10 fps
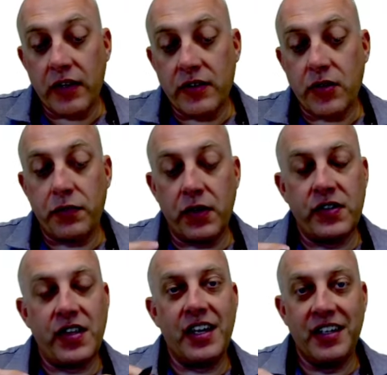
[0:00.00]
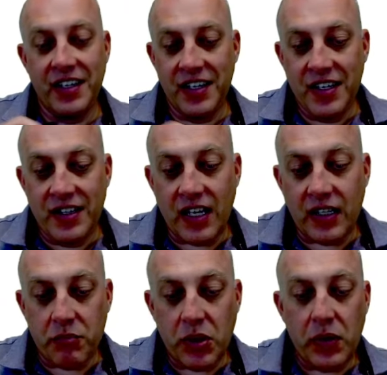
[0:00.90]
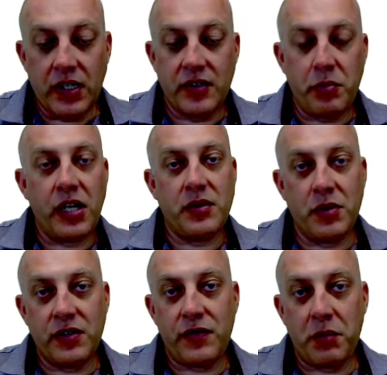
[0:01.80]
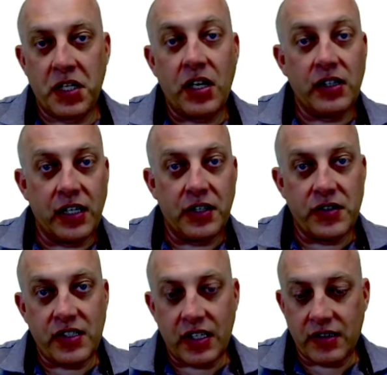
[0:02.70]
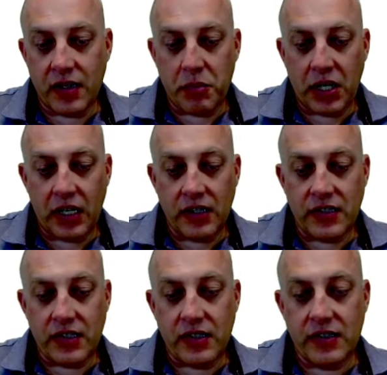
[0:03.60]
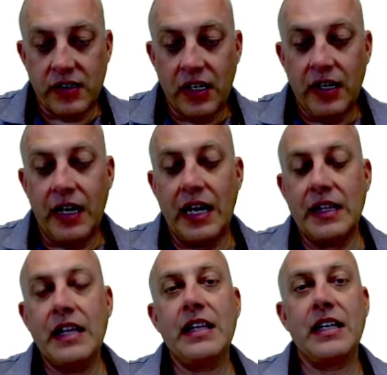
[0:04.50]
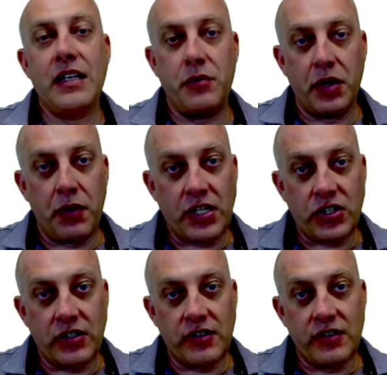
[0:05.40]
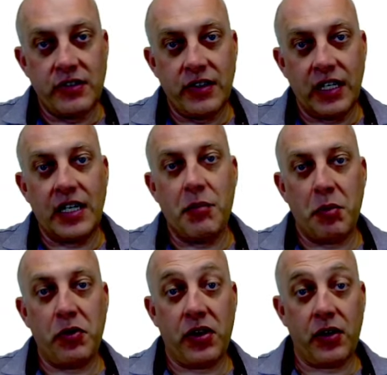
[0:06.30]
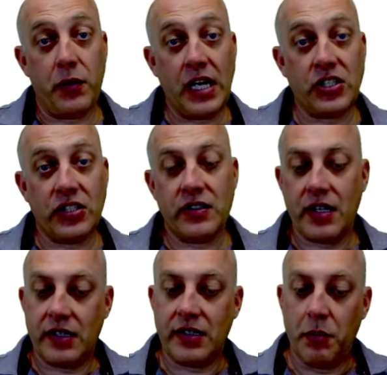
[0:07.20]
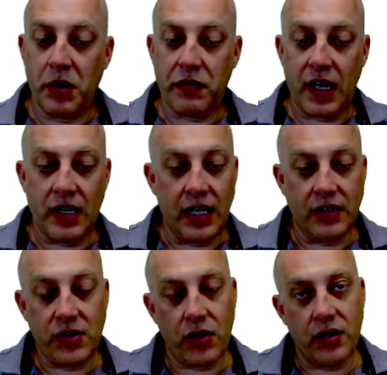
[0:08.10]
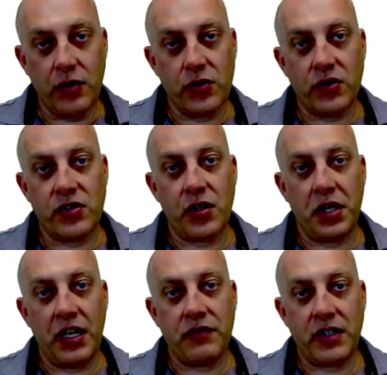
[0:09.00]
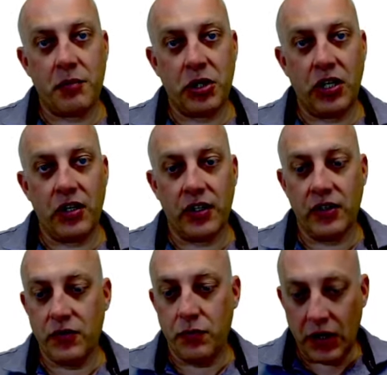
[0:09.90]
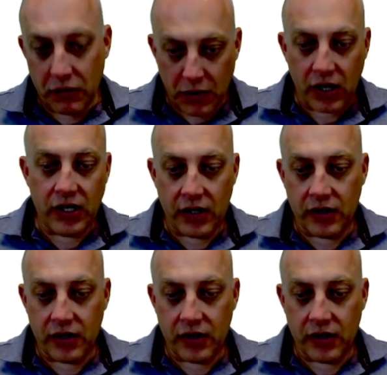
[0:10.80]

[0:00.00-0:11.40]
So first they computed displacements from the nonlinear stick-slip analysis, and then they did regressions and came up with equations that simplify that so that users don't have to come along and rerun